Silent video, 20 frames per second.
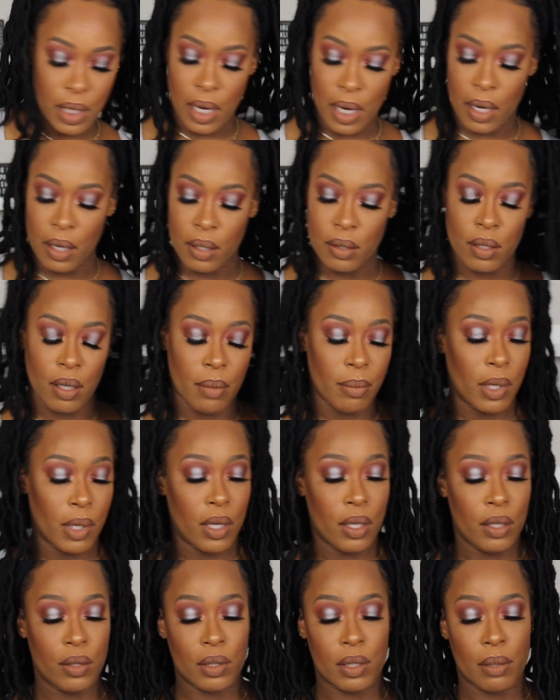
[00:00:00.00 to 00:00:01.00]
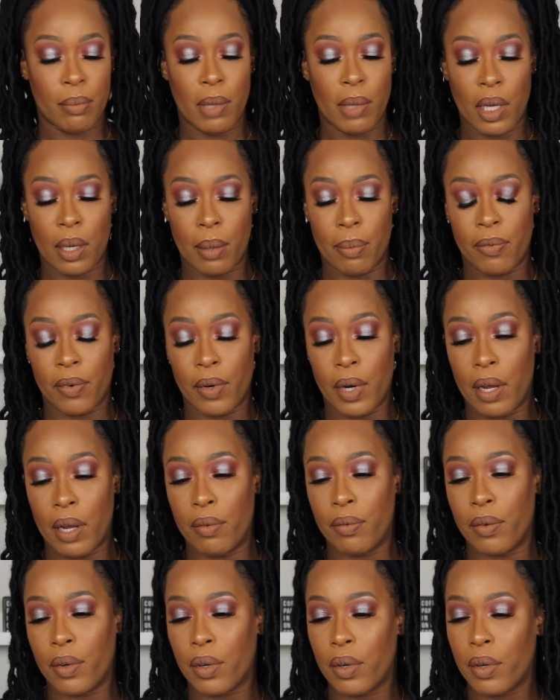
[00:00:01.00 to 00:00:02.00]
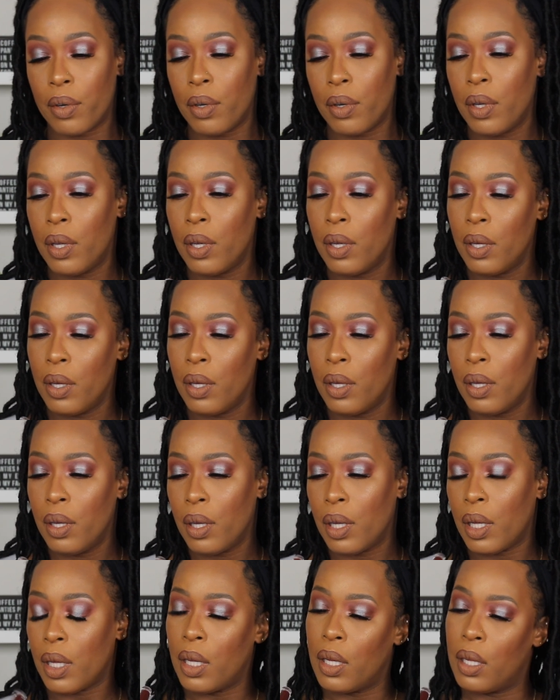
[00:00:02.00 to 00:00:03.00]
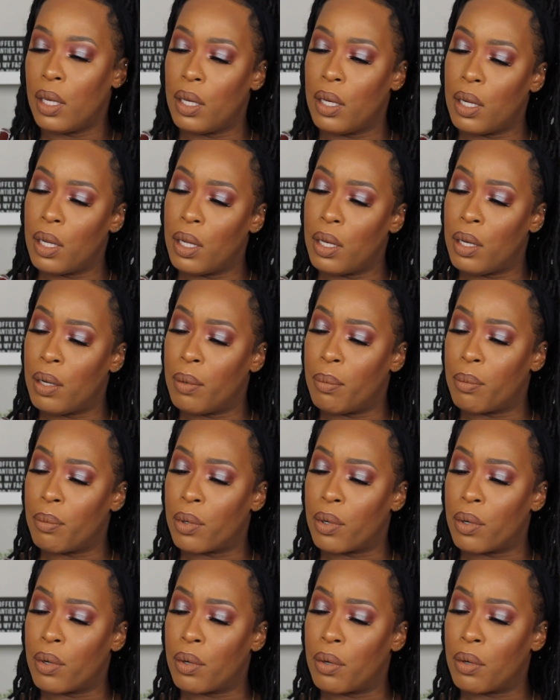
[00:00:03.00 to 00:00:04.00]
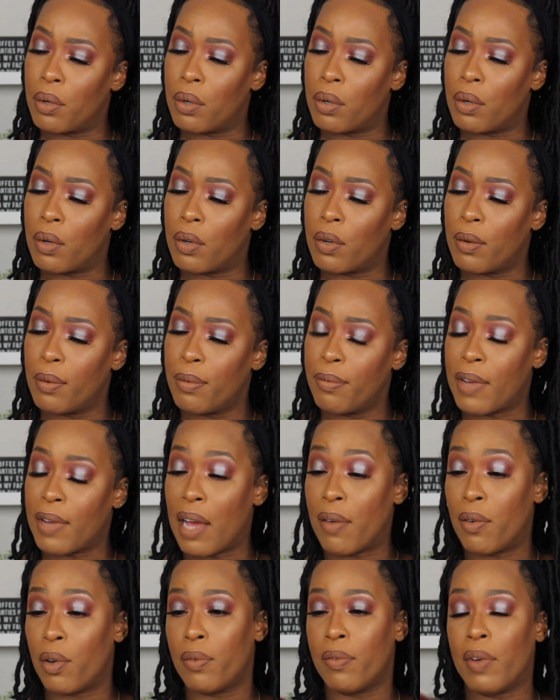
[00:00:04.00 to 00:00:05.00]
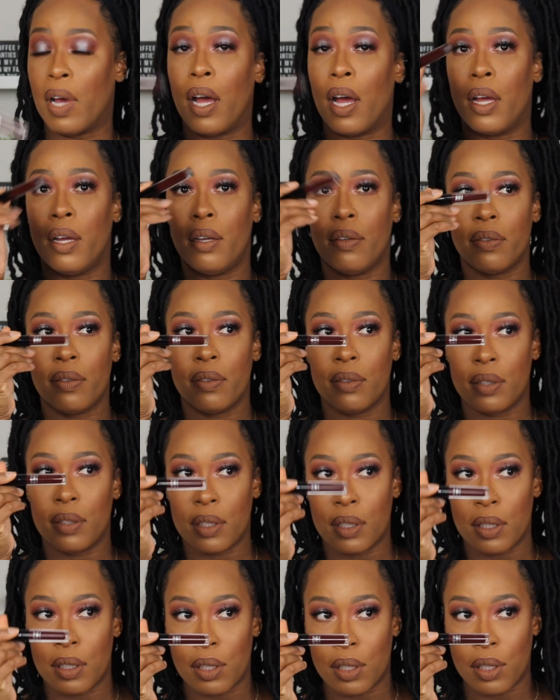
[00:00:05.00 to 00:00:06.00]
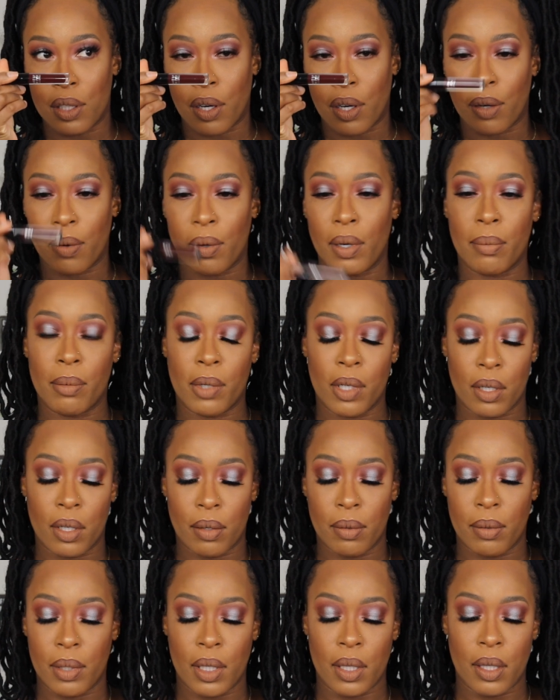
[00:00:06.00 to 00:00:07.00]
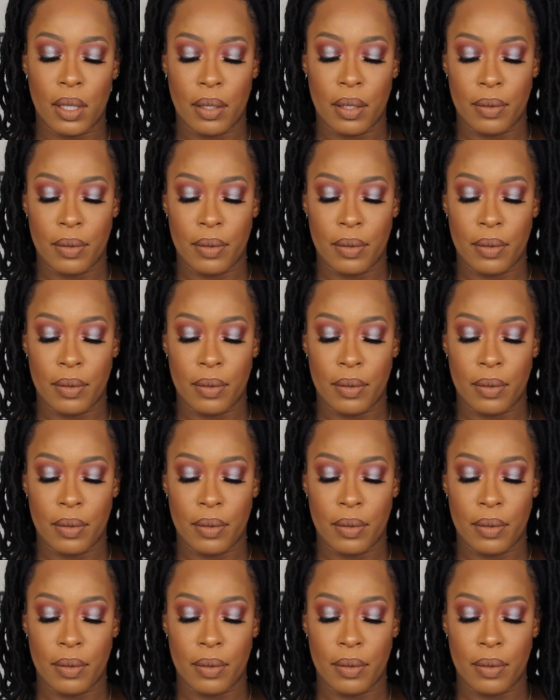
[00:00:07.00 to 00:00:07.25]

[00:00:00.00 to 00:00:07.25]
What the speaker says: So I'm going to use the Makeup Forever in number 505. This is a dark one I'm going to go with.